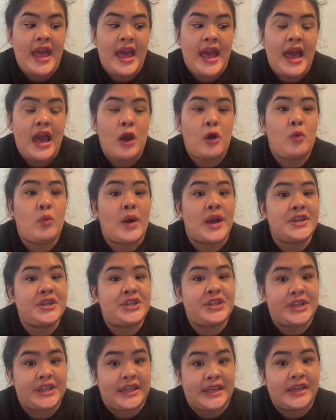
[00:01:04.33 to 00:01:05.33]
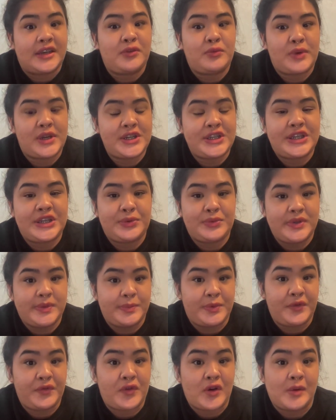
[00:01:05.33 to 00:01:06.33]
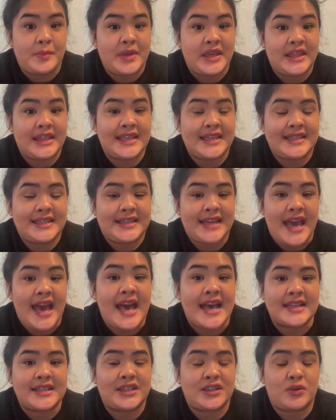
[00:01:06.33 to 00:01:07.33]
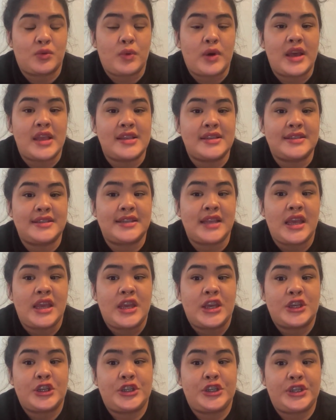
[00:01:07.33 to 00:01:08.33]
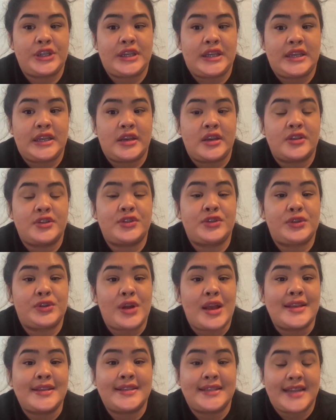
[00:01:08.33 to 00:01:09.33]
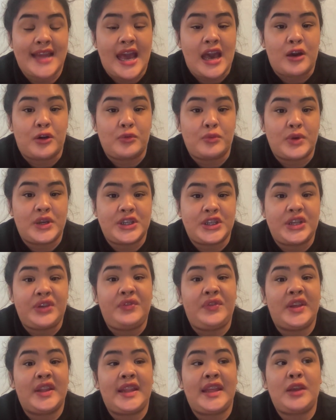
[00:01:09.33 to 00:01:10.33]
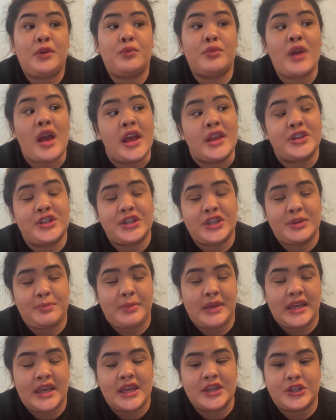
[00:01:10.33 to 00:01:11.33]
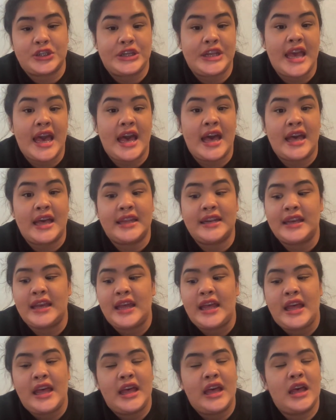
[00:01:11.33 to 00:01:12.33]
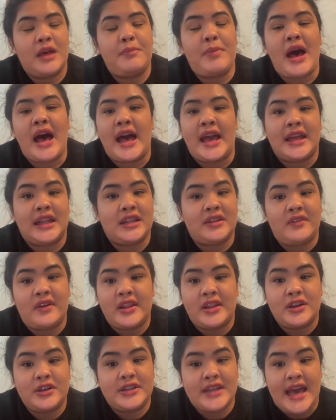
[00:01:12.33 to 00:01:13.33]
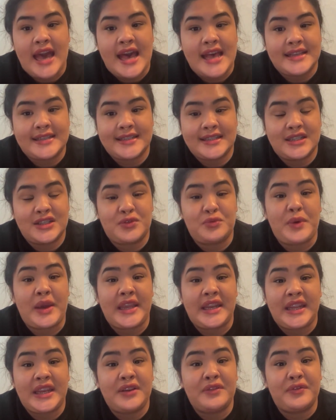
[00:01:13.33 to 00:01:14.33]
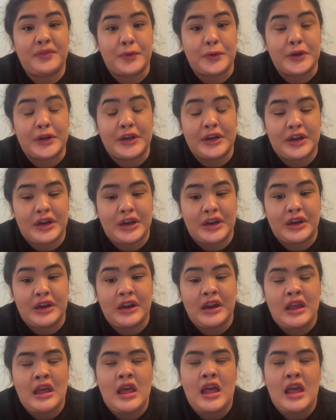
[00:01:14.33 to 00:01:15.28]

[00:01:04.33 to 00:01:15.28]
how was she when she was performing this task? Was she stressed out? Was she feeling rushed because she had a pile of other tasks waiting for her?